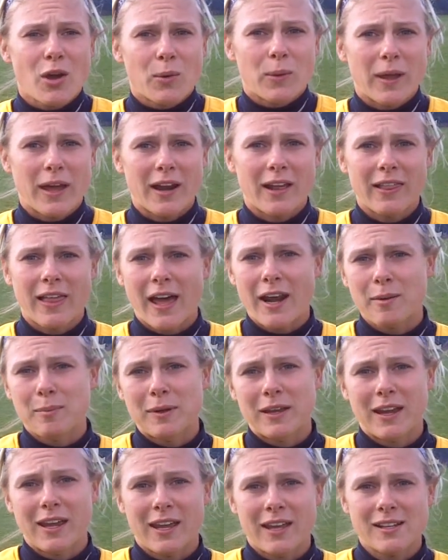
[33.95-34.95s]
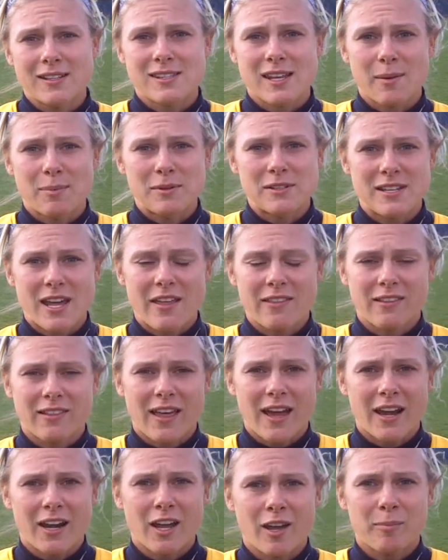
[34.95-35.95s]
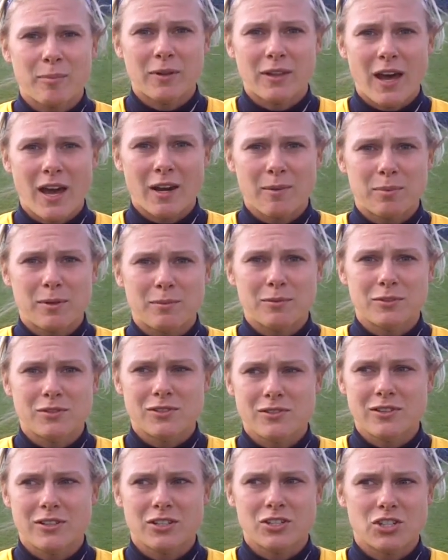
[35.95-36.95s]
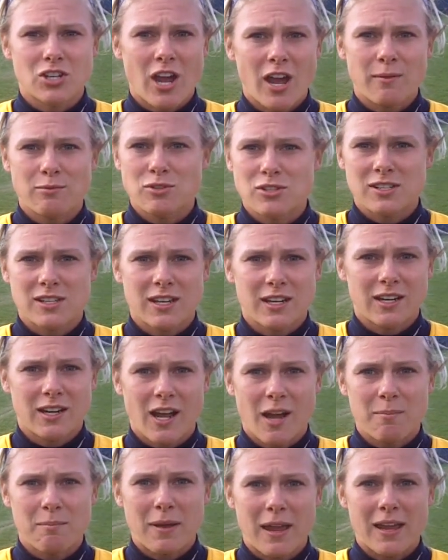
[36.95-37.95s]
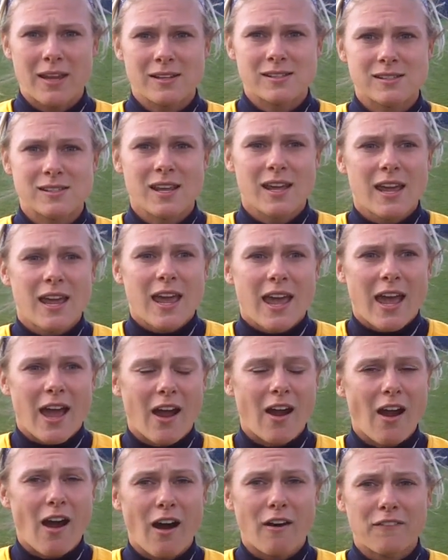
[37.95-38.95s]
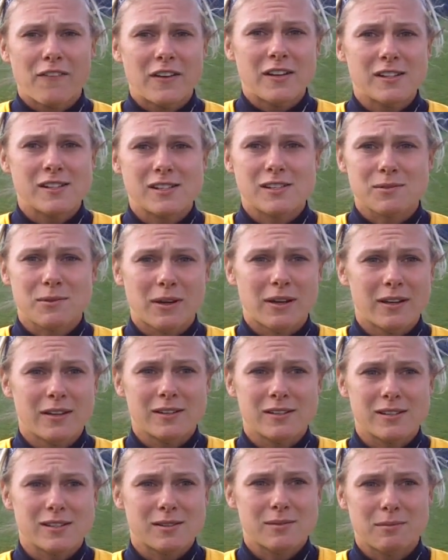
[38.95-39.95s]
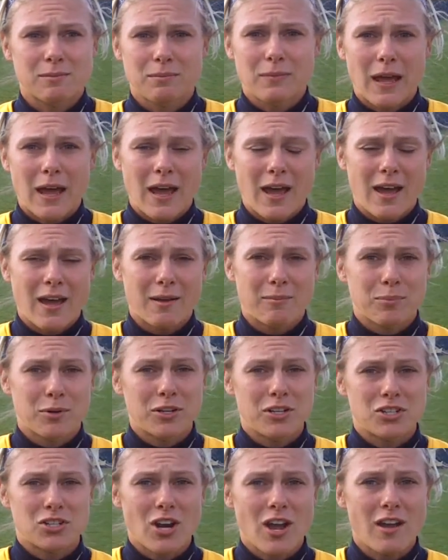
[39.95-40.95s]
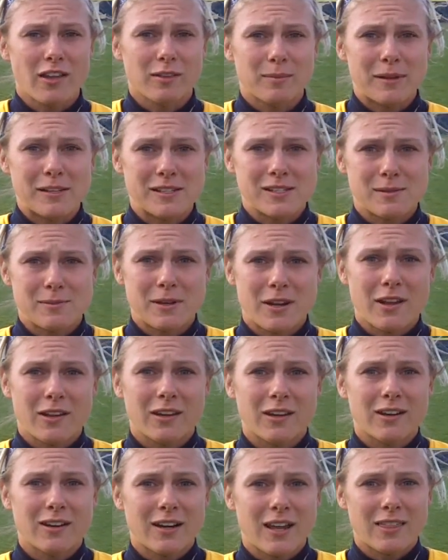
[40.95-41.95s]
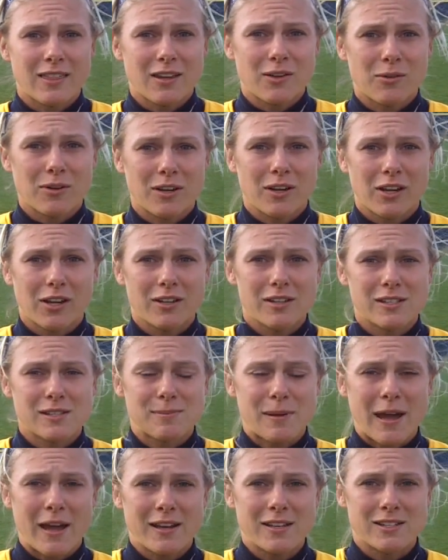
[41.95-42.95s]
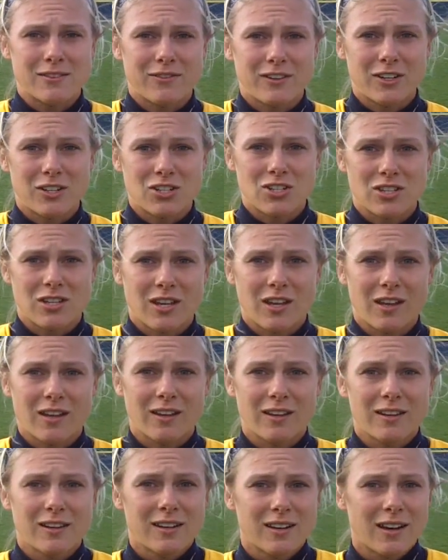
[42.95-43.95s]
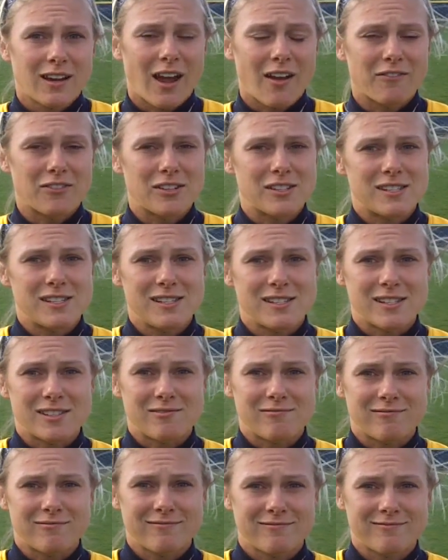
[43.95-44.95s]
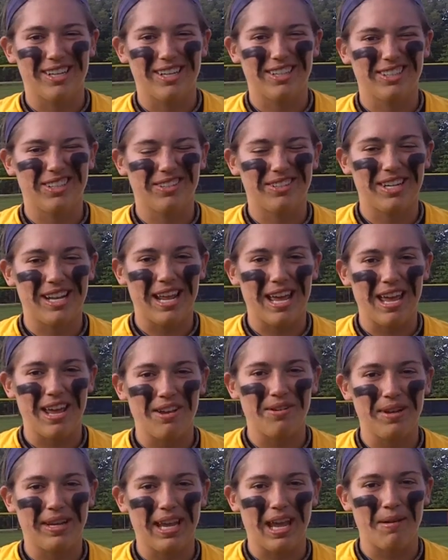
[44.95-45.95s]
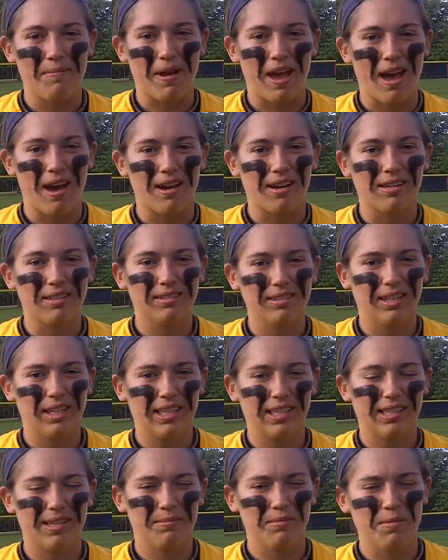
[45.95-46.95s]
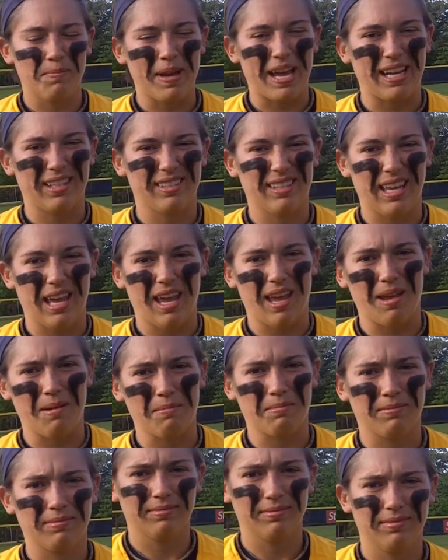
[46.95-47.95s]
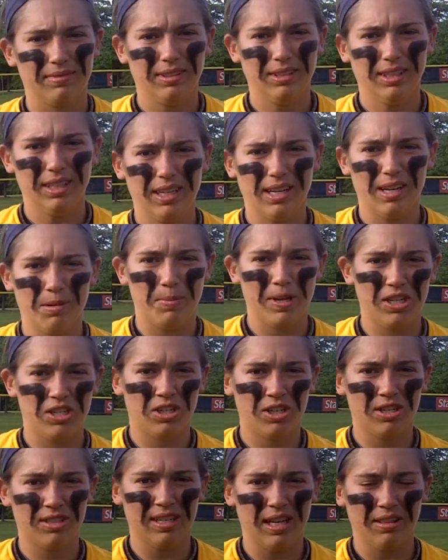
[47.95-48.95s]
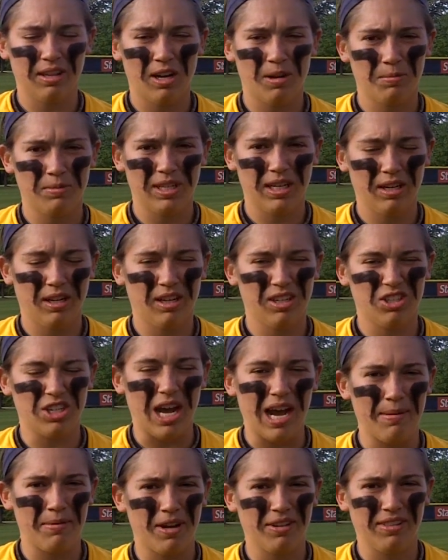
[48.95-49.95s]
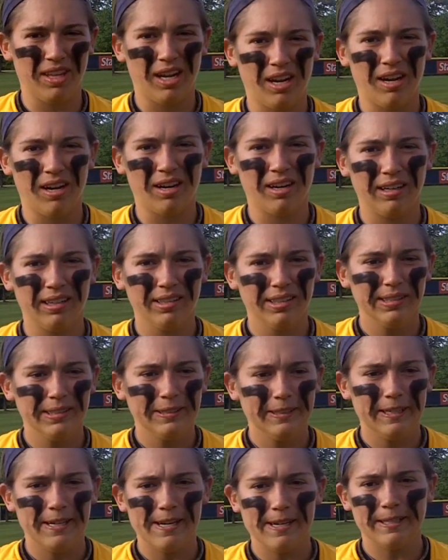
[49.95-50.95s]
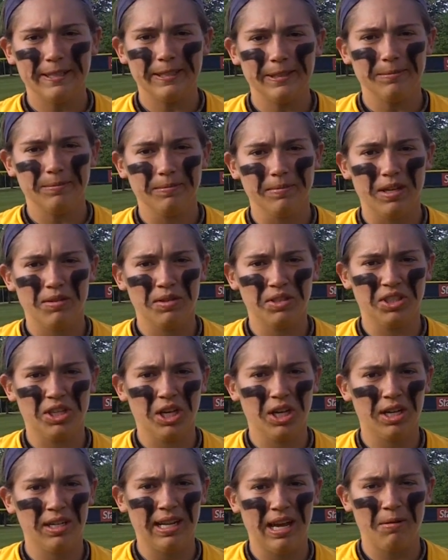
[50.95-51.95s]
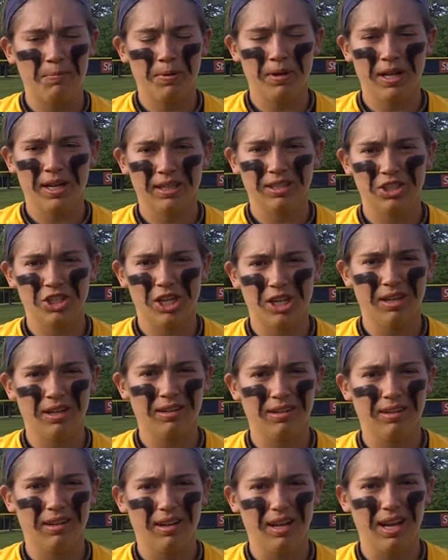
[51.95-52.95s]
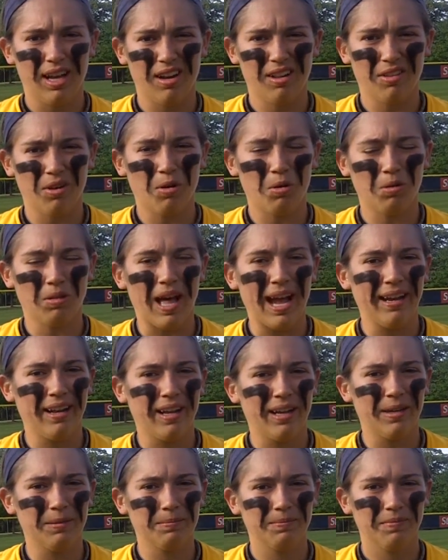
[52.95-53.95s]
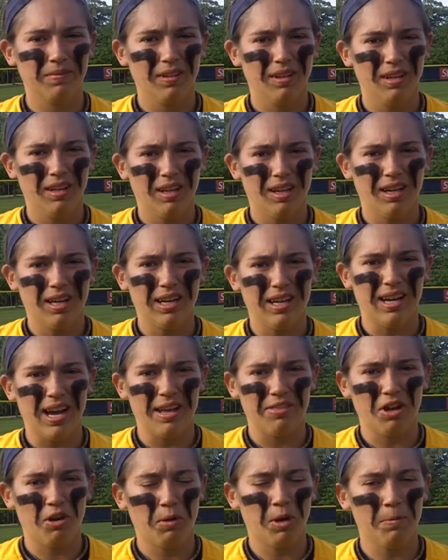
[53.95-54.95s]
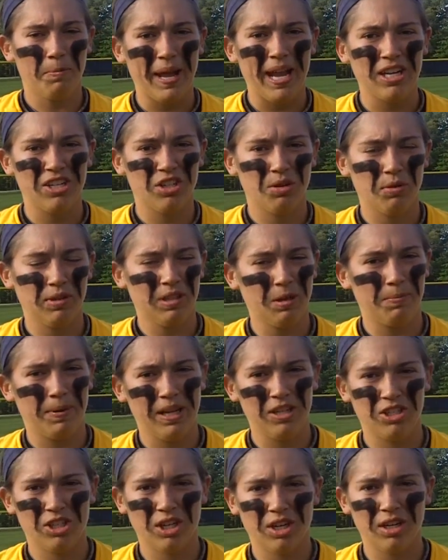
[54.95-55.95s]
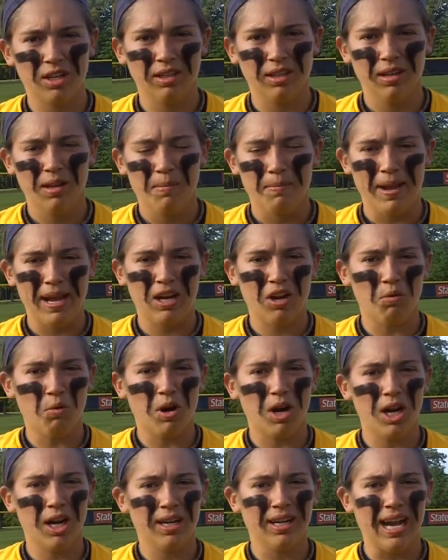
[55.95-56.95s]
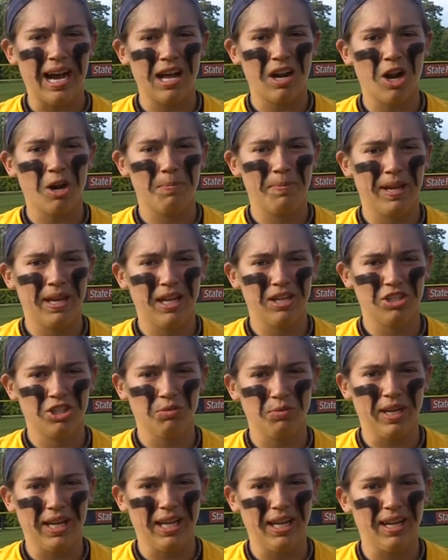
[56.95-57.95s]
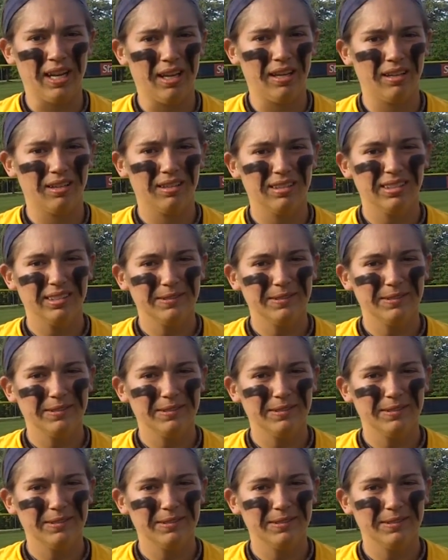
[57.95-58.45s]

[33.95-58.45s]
We had a lot of big hits up and down the lineup, a lot of people doing their job, just getting on base. Our offense was uh, pretty strong, the best it's been all year, and I think we're in a good spot to finish the conference season. So today we came out, um, the bats came, uh, pitchers I thought did a good job out there. Um, it was good to have production out of the whole lineup. Uh, I thought we were patient with the pitcher, made her work, got our pitch, and we hit it.